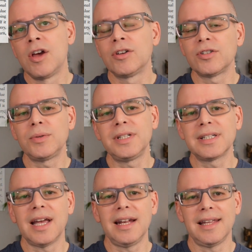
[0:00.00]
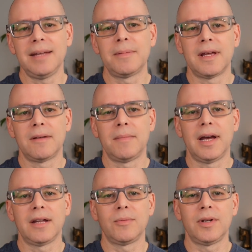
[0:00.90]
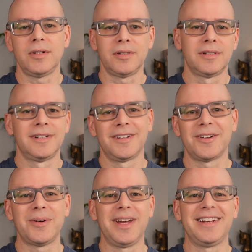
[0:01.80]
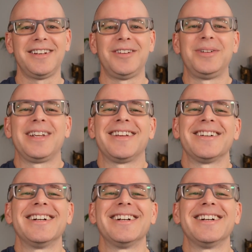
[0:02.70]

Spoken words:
So just kind of keep that in mind when you're go ahead and doing